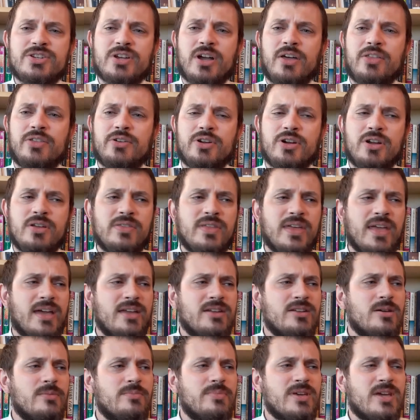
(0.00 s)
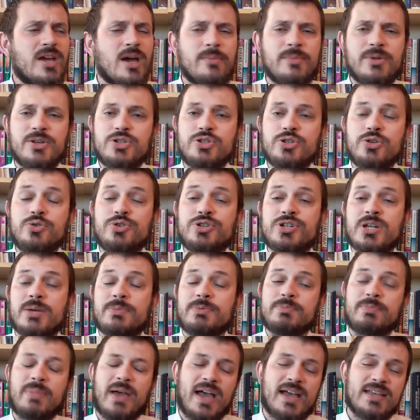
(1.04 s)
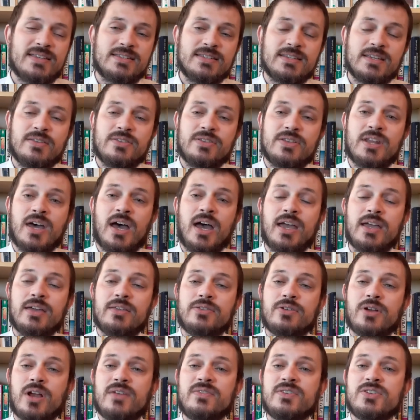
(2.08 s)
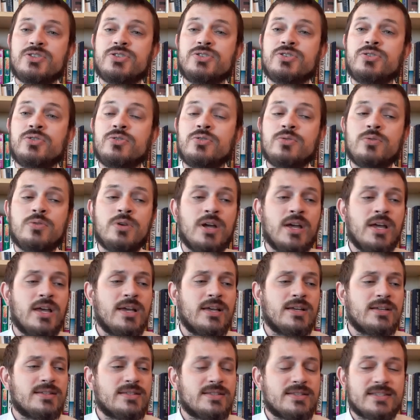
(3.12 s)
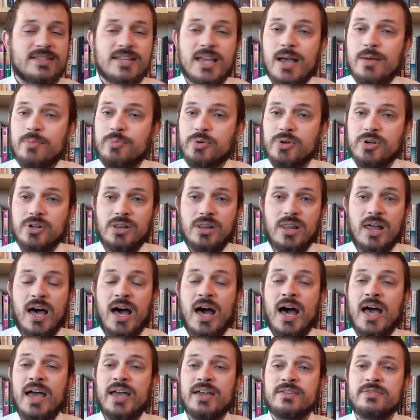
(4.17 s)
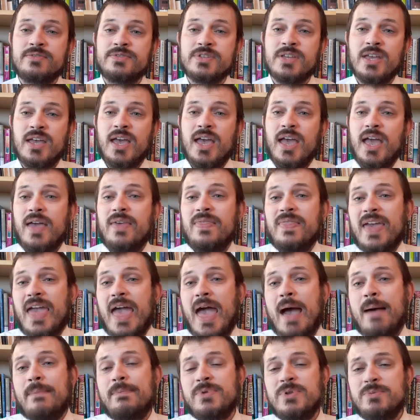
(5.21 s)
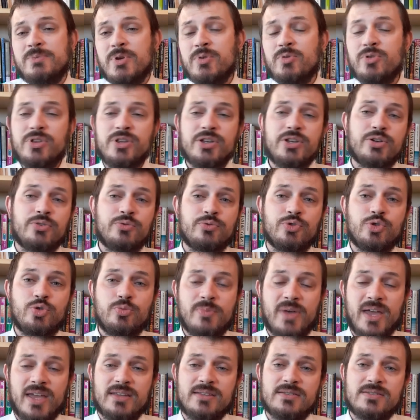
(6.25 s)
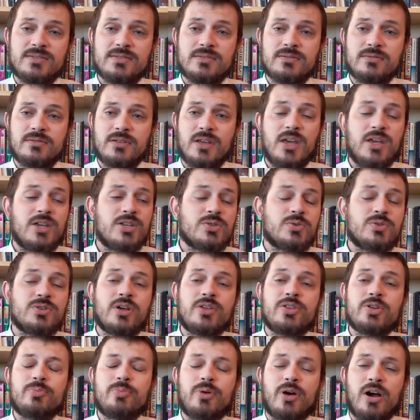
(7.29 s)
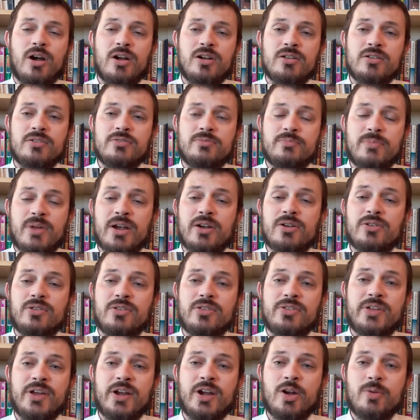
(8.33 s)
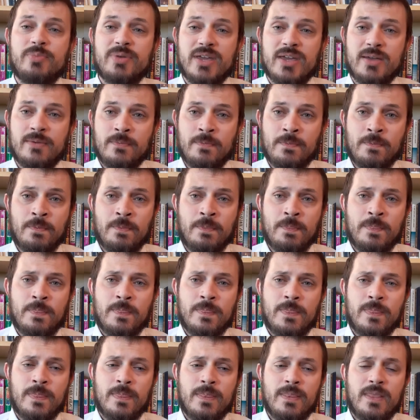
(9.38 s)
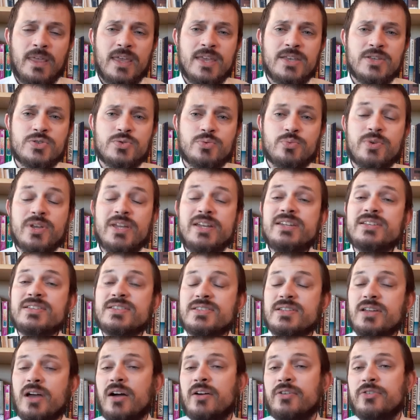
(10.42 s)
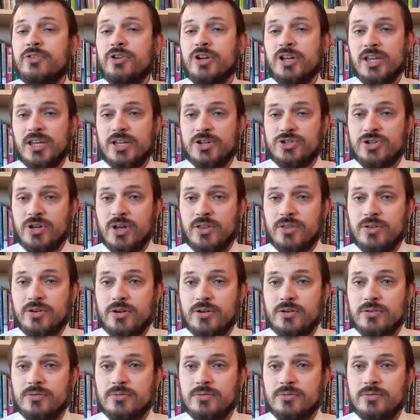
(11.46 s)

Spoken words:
other, and they end up becoming two ships passing in the night. They're having two separate lives, and they happen to be really good roommates. So another part of marital therapy is rediscovering each other,